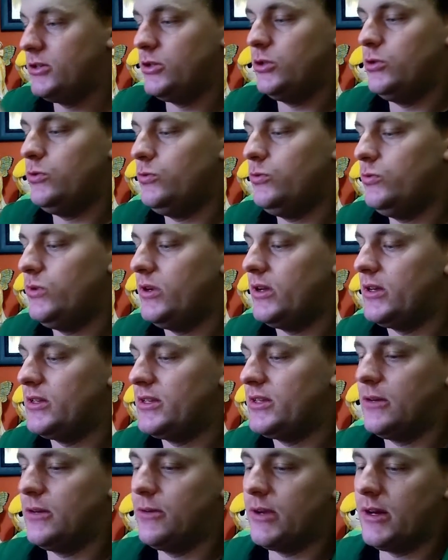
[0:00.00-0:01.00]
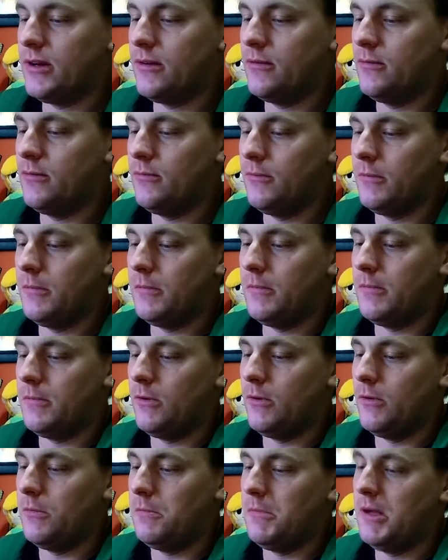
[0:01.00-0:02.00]
Toon Zelda,
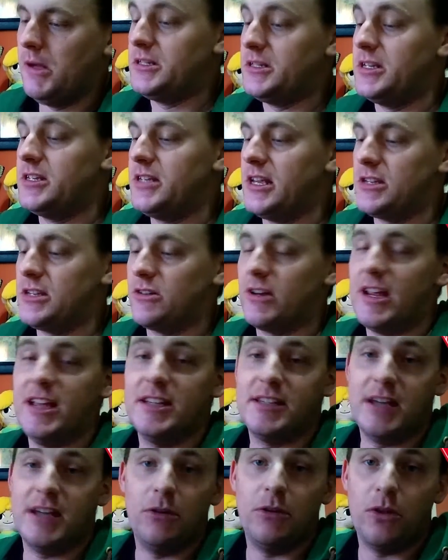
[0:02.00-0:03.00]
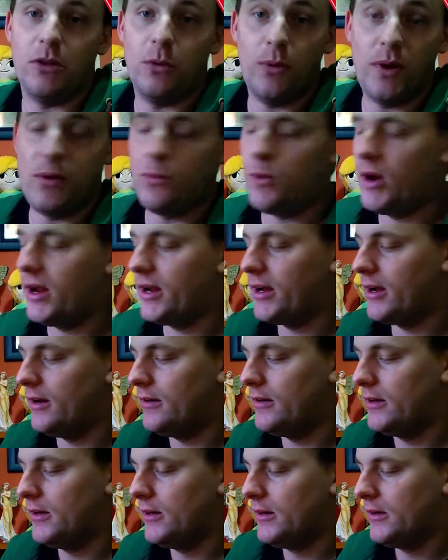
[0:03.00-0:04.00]
or as it says on here, Zelda the Wind
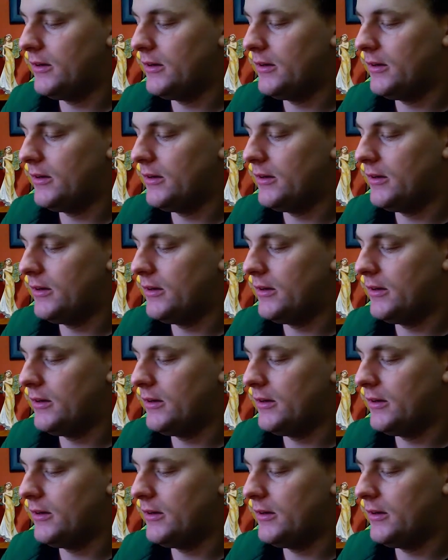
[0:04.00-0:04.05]
Waker.